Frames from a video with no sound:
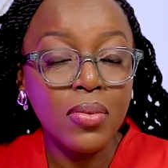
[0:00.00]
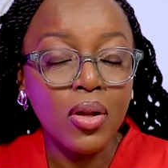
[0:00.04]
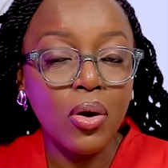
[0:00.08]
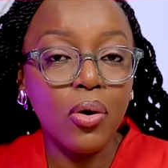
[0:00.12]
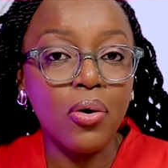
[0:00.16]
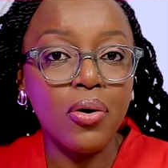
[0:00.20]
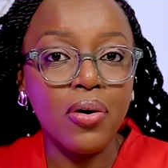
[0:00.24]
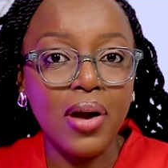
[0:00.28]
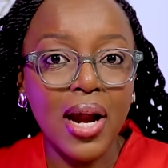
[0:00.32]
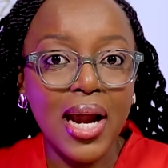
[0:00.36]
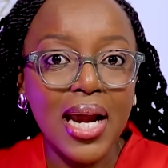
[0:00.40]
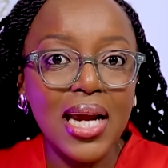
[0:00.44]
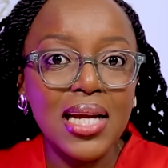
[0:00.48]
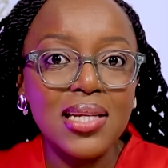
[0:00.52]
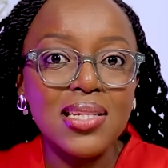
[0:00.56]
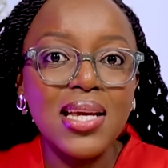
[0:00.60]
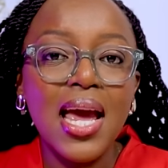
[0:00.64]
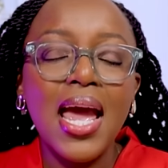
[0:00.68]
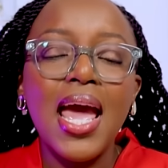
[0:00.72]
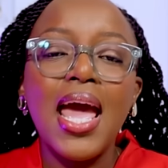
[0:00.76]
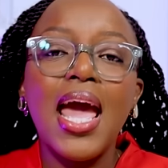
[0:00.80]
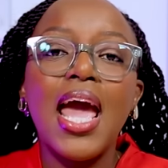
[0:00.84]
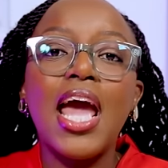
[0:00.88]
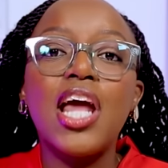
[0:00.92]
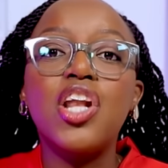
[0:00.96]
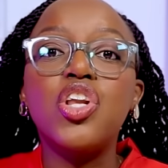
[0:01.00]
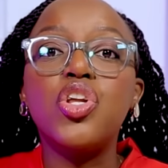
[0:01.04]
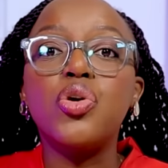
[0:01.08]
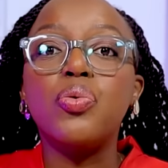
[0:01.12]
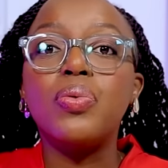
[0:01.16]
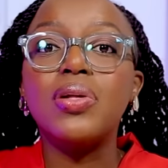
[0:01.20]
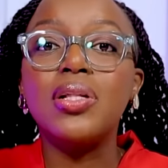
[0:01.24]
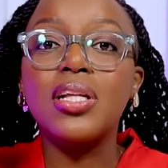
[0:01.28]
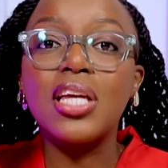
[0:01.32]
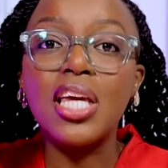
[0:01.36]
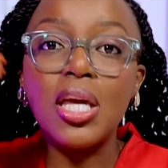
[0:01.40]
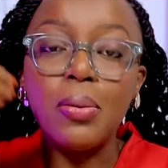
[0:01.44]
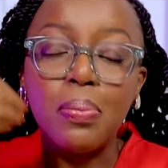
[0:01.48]
All right. And you
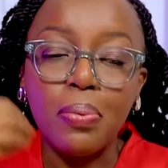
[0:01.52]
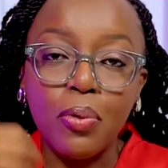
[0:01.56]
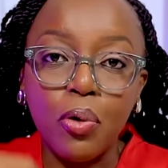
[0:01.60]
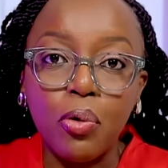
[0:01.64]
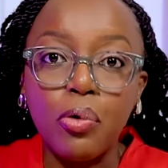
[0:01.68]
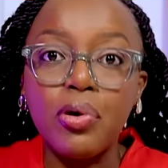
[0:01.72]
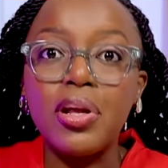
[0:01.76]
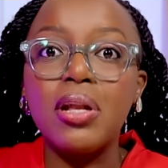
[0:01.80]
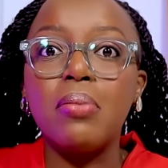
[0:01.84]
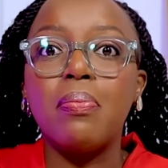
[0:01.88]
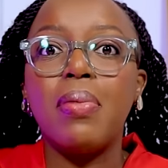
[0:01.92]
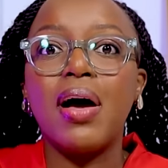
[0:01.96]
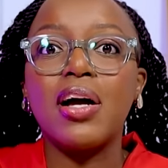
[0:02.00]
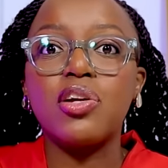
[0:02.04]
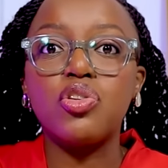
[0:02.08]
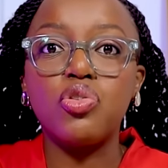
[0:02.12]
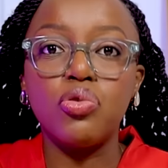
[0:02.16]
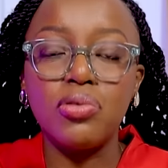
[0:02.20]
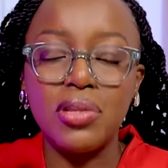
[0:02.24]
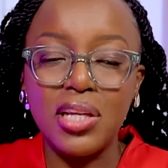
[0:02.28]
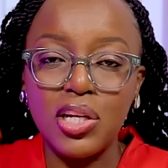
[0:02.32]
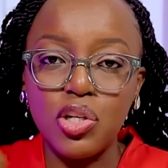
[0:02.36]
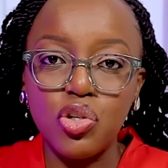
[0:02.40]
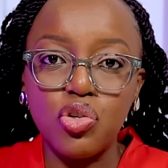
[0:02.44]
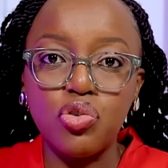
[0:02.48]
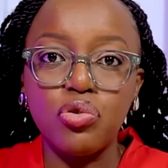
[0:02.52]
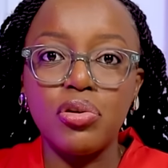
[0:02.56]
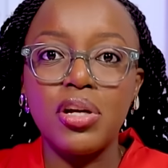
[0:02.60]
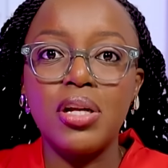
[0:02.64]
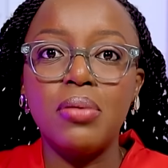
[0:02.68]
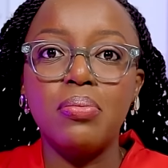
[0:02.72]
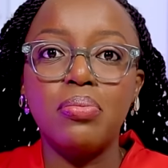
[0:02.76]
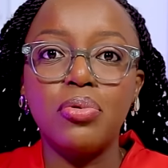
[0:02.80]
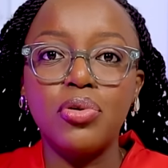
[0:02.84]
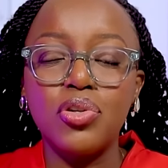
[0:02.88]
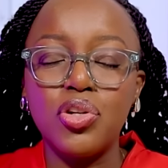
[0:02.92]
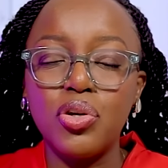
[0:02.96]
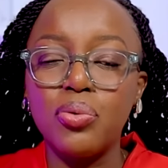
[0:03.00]
will keep going back to the
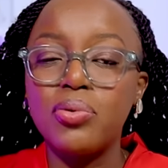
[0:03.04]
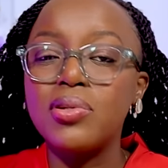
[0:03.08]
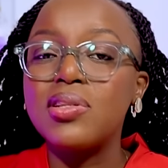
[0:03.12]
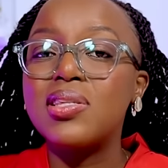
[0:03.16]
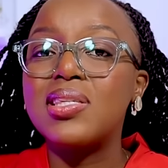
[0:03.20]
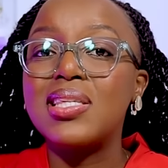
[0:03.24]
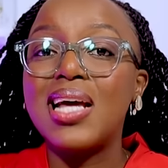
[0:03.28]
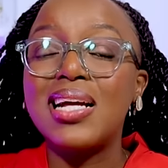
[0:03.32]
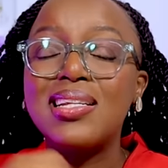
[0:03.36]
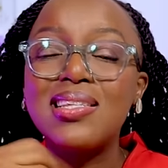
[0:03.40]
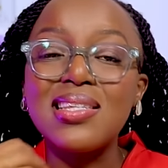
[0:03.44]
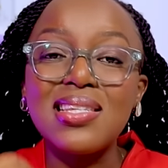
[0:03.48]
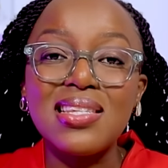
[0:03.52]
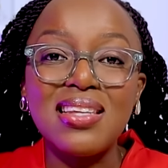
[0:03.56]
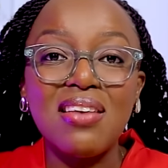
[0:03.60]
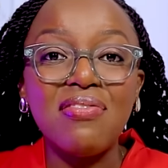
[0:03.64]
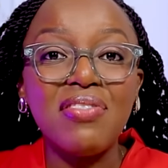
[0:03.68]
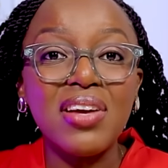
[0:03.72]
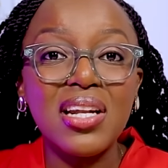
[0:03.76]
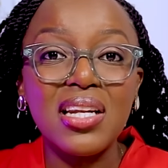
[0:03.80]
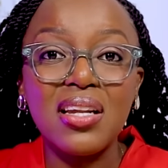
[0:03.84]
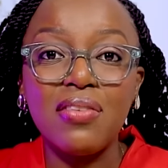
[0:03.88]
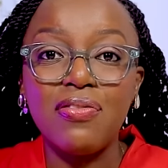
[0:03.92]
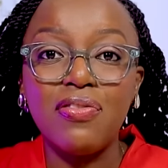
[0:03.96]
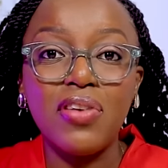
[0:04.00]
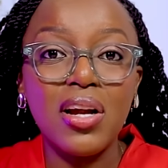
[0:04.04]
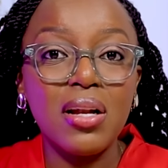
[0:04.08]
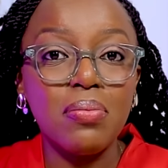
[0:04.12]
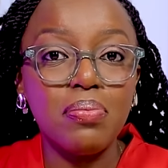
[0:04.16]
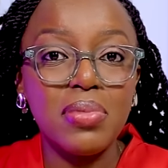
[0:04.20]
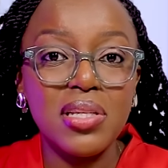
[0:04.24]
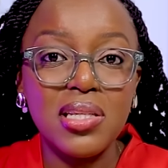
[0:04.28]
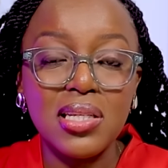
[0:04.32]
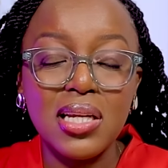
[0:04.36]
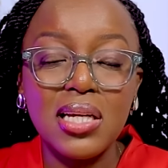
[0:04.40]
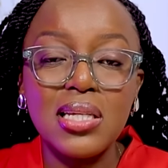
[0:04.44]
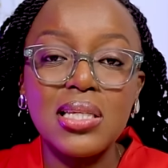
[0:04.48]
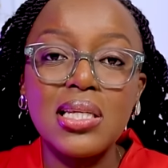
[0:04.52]
drain board. You will start seven different
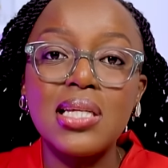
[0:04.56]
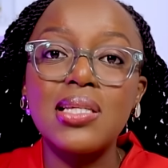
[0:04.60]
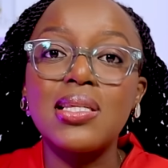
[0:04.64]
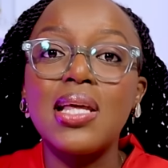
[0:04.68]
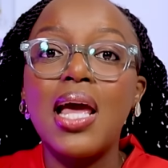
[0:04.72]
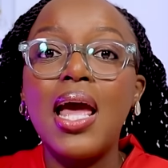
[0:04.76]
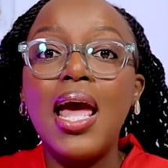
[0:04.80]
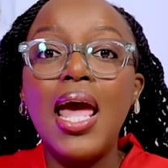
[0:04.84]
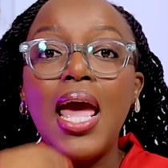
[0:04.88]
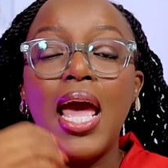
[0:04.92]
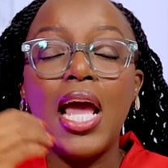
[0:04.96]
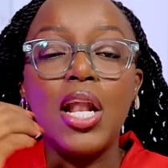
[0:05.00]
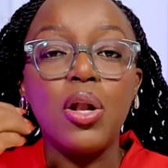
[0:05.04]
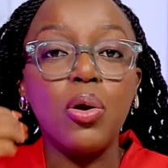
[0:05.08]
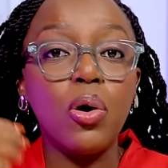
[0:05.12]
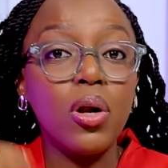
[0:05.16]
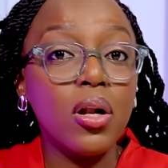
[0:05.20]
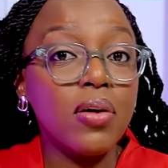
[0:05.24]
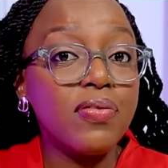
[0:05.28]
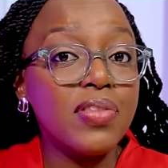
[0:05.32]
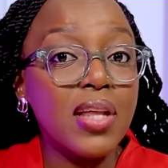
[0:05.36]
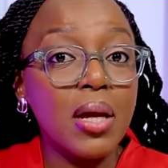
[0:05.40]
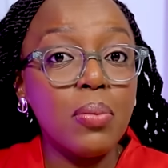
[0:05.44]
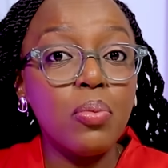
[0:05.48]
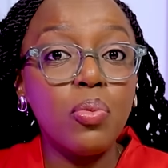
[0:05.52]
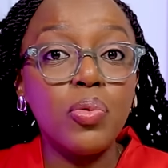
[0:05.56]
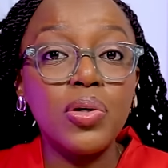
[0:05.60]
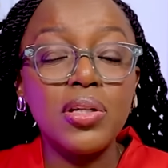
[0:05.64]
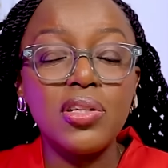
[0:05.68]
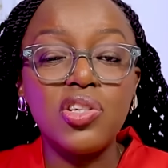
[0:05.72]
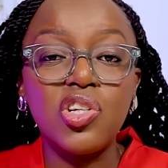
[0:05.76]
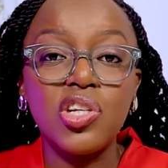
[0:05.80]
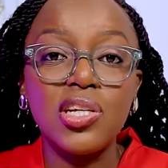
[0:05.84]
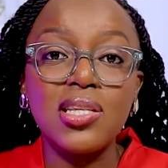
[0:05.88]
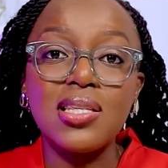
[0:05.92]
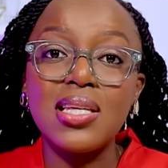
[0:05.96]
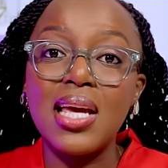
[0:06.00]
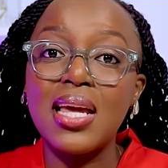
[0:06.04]
businesses, and all of them will
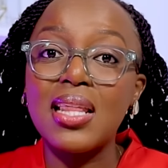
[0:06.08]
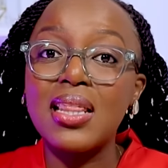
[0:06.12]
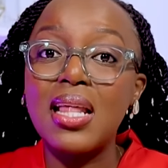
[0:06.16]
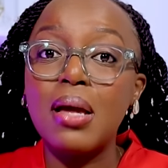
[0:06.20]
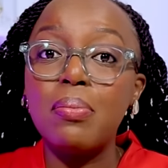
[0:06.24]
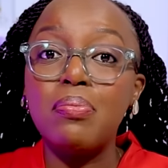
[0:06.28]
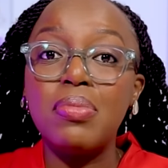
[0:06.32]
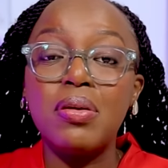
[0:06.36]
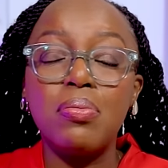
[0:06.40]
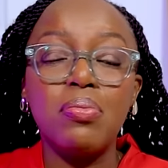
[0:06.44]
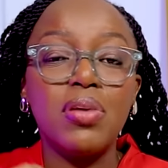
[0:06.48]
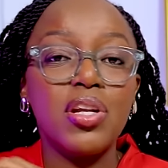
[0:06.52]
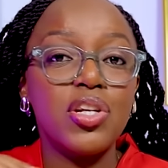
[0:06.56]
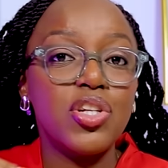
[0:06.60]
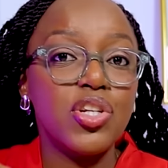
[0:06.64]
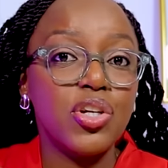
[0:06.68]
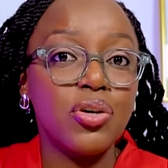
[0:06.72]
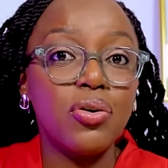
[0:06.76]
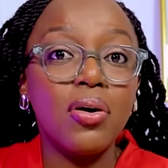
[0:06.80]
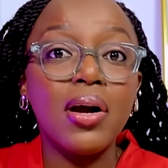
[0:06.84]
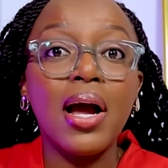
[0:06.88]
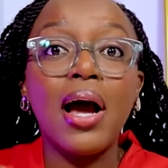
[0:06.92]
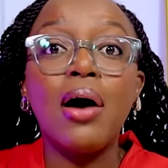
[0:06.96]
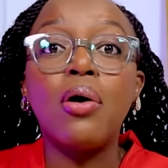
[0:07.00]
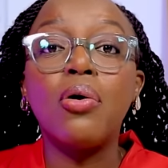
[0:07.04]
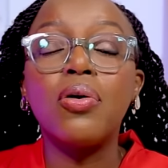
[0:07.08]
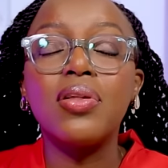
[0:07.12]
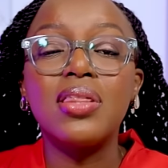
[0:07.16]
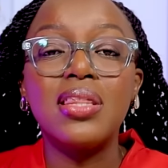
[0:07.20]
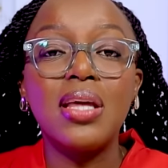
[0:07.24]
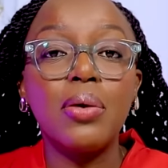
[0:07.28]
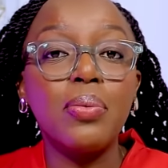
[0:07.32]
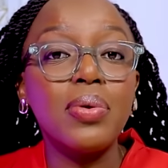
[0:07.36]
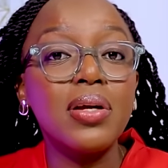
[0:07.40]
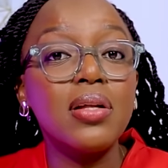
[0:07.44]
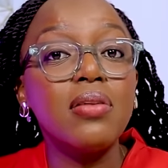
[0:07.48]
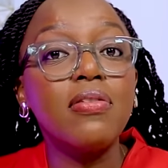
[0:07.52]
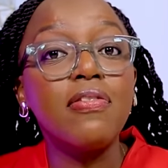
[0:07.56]
just either be mediocre or
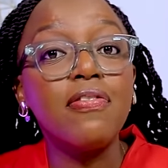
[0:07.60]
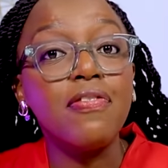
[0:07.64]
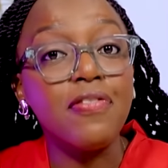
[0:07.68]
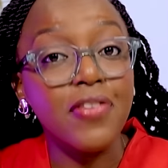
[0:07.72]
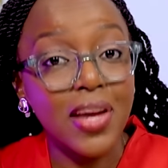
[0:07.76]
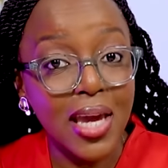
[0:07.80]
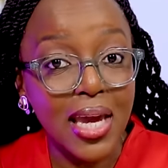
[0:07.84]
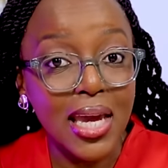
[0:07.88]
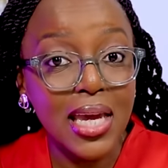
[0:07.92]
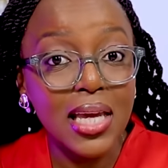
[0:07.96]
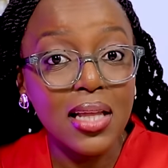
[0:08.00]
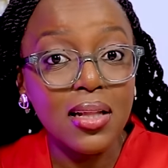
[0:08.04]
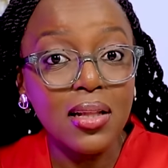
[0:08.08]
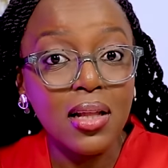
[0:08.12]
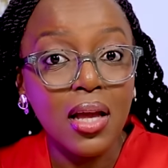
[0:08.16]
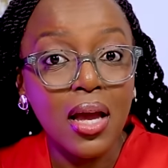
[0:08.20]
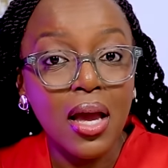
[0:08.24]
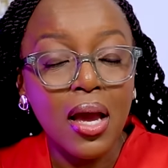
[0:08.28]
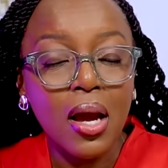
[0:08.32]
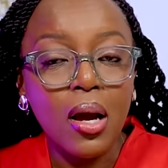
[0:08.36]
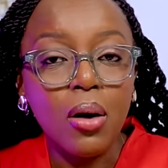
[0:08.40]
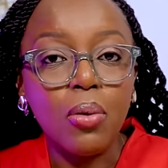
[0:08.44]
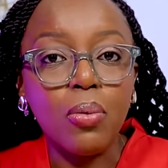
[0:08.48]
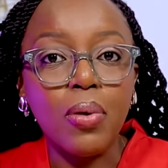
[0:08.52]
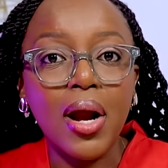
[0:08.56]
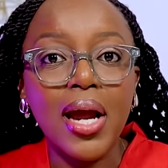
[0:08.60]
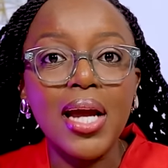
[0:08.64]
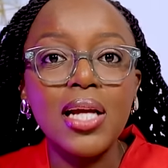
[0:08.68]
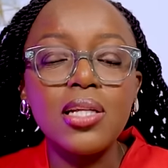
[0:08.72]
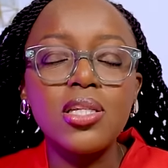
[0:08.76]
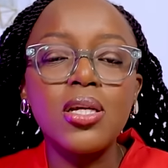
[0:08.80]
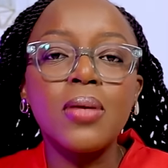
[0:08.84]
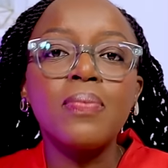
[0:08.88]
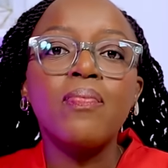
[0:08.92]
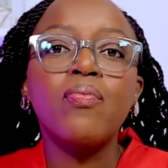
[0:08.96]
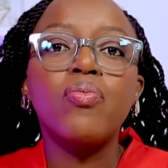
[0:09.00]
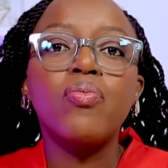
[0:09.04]
they will fail right?